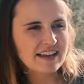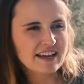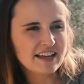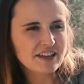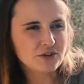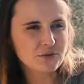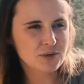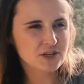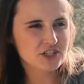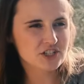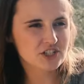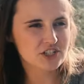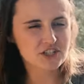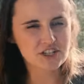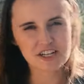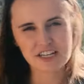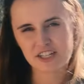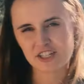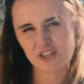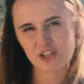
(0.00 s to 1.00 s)
in the winter
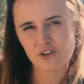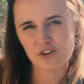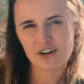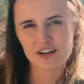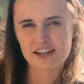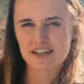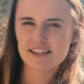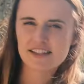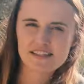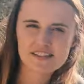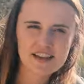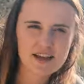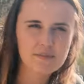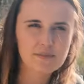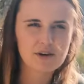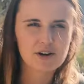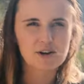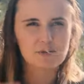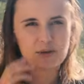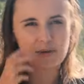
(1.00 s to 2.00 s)
and New York in the
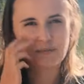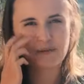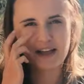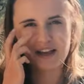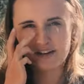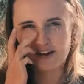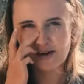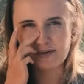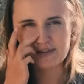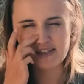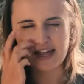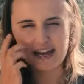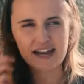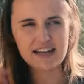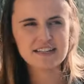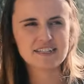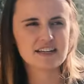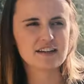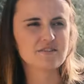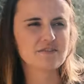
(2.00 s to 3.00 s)
summer and we played around with that
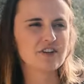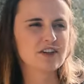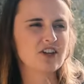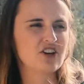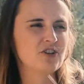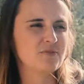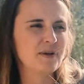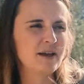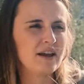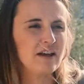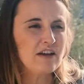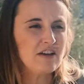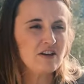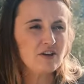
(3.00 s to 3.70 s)
idea for a little bit.